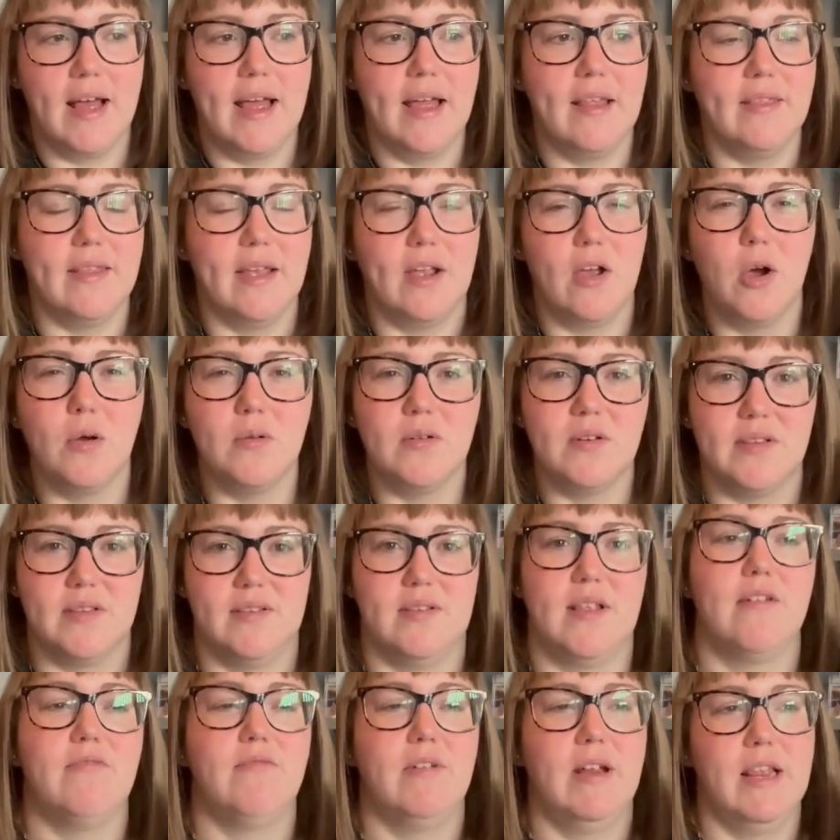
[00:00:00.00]
and they go to
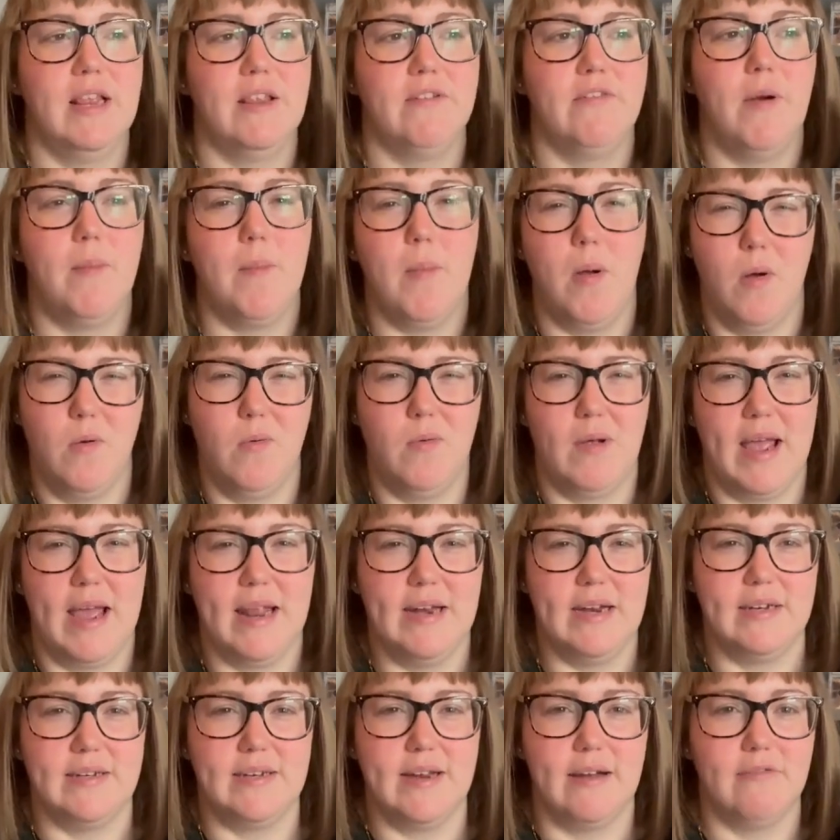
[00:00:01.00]
this like really remote
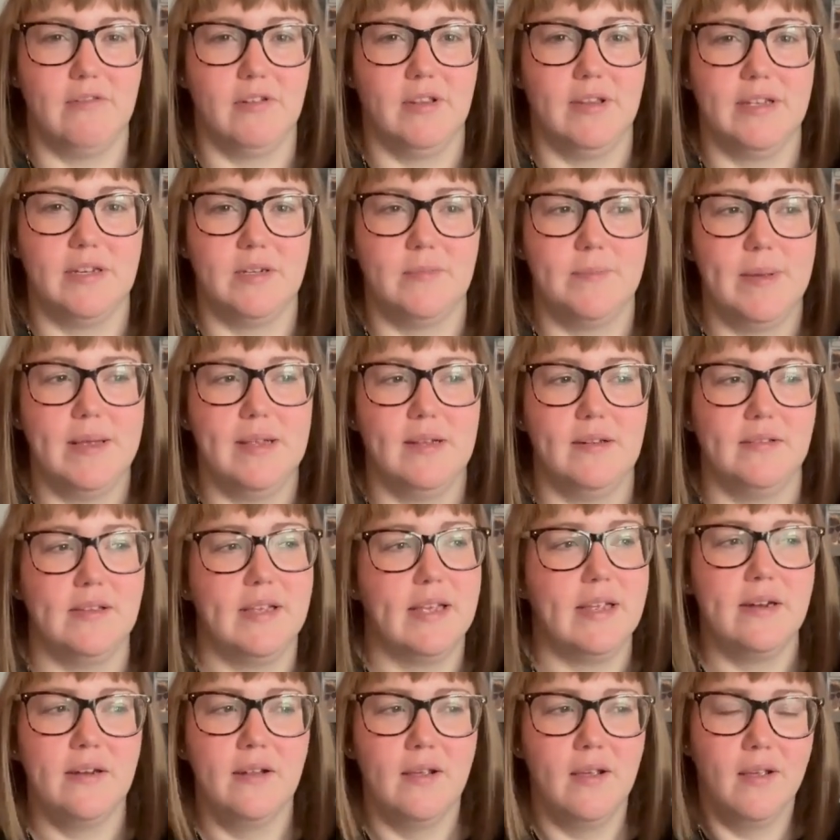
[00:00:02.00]
kind of derelict
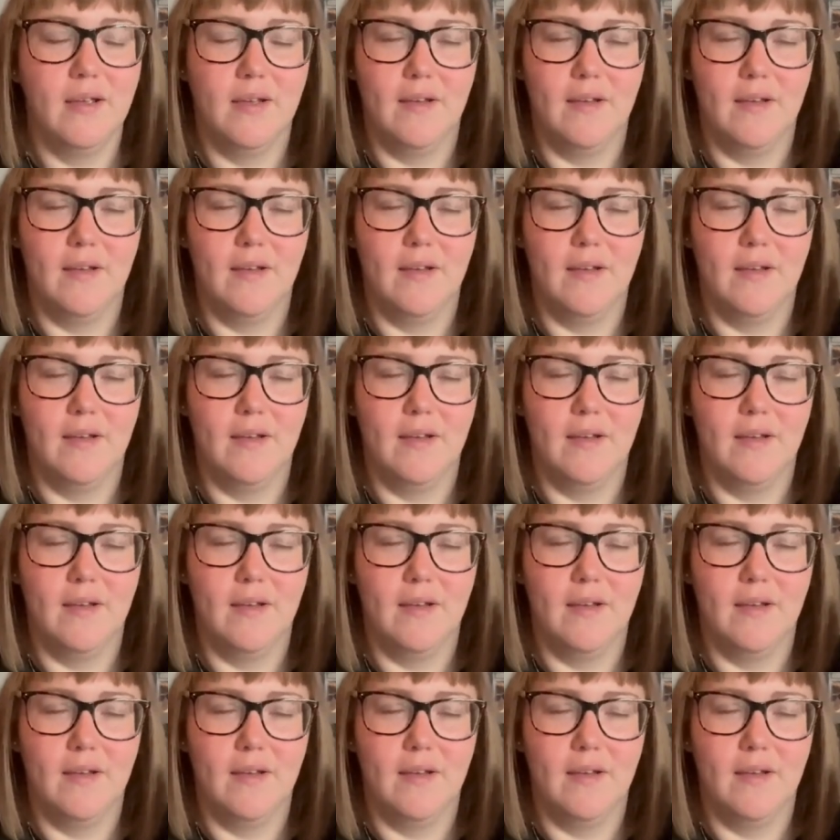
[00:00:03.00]
building.